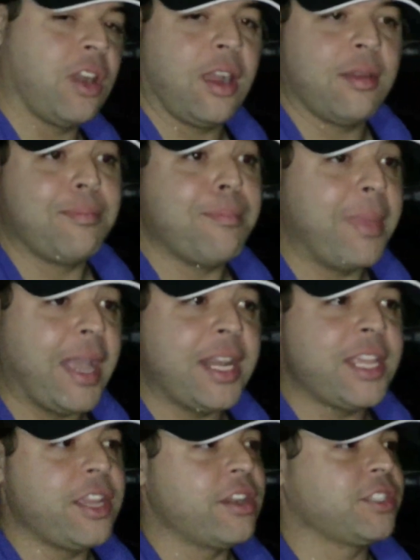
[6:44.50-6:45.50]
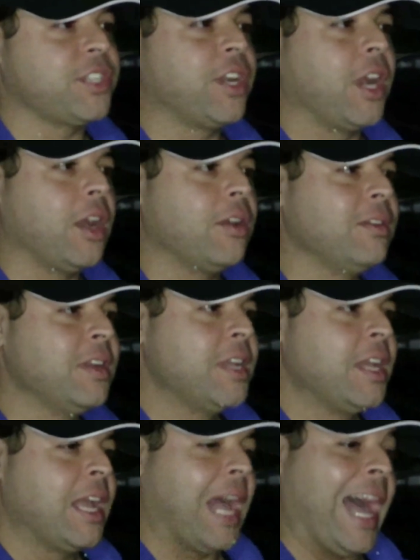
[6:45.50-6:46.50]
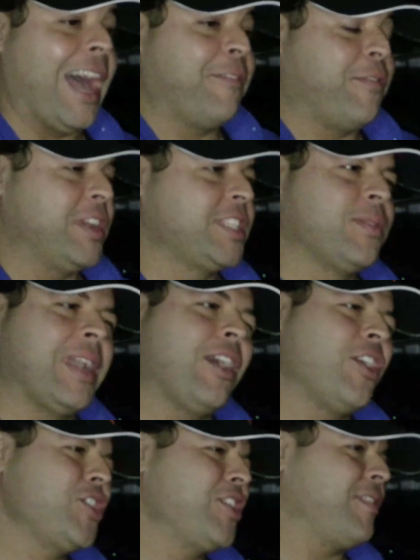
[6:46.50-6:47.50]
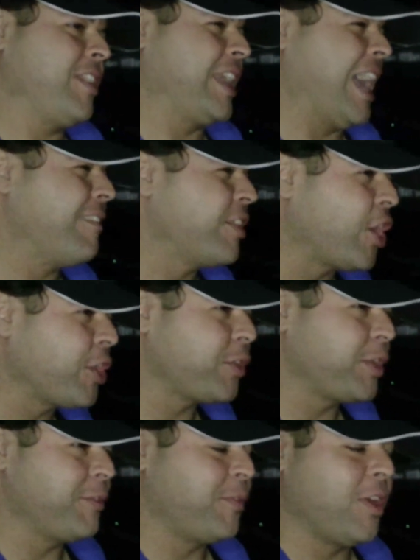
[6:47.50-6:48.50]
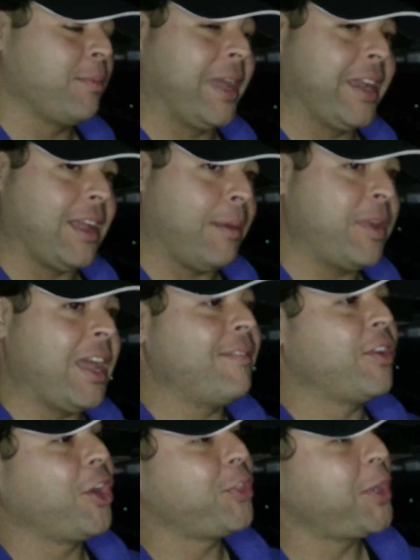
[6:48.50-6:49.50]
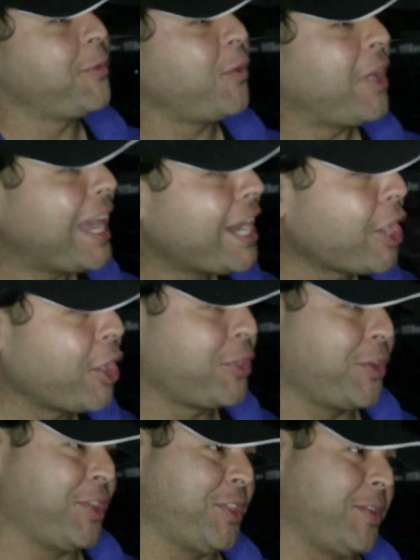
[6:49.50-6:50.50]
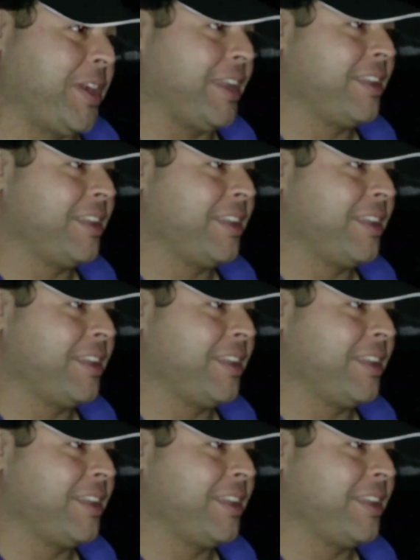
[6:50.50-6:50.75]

car many years ago, I have friends that were like, "Oh, you're never gonna have an R34." I'm like, "I'm gonna have an R34 and an R33."